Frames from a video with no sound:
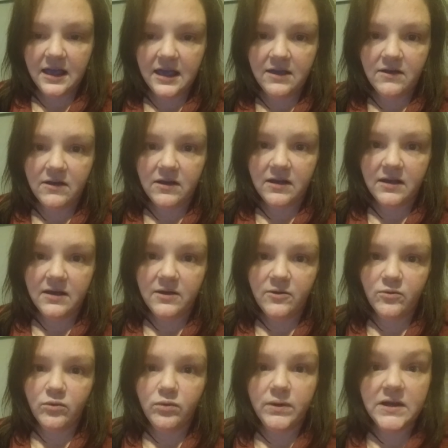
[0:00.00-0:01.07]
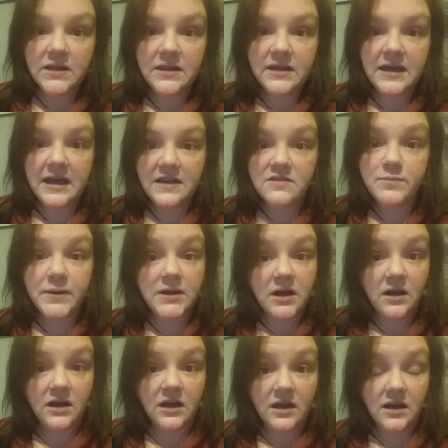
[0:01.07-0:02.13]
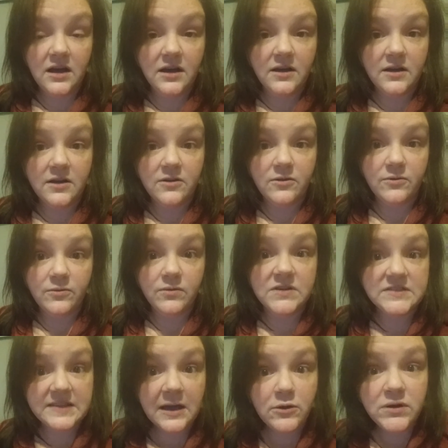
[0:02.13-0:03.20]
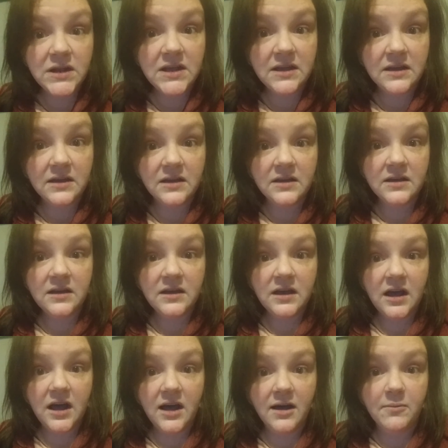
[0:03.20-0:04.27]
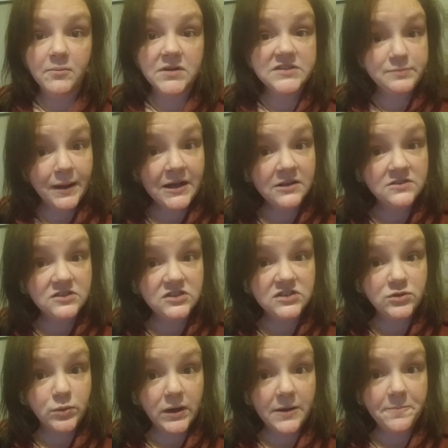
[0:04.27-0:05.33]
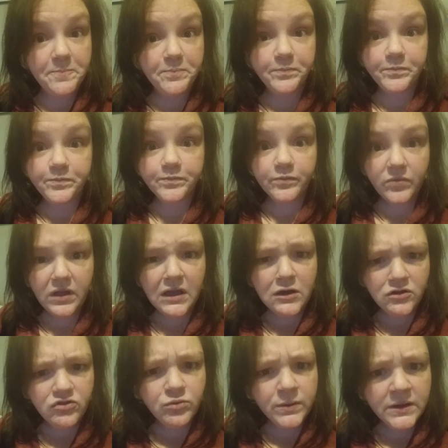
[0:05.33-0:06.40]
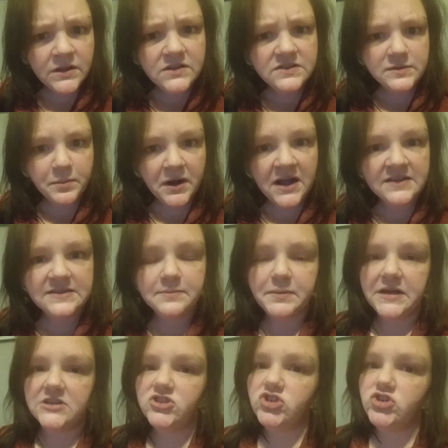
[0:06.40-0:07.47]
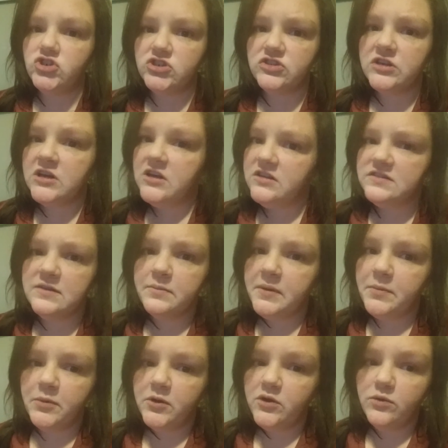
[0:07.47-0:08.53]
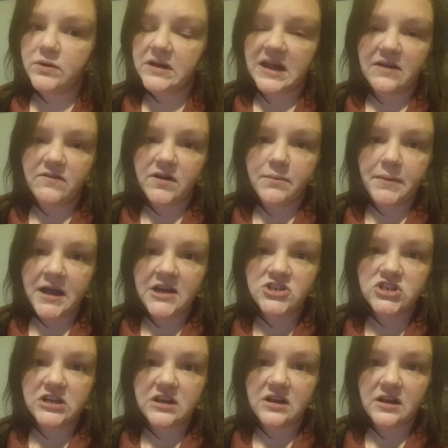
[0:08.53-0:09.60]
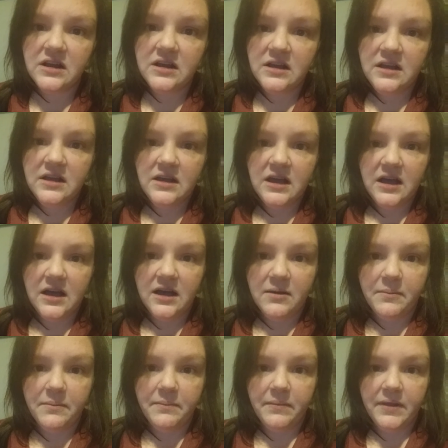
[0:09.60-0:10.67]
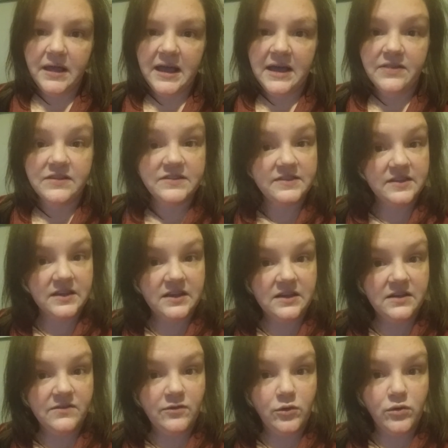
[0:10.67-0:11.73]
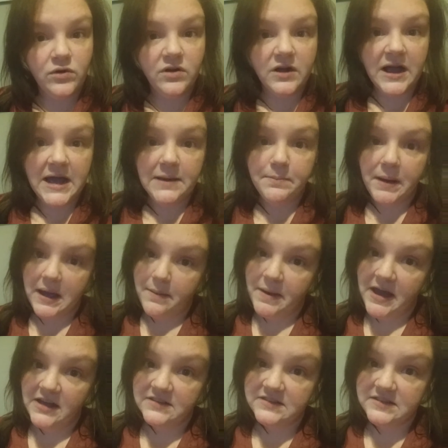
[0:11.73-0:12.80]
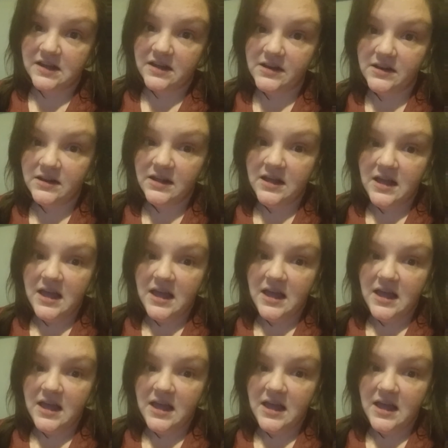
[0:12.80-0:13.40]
it really has been a resounding response to it. It's really surprising because some people you would never imagine had the sleeve or had bypass done.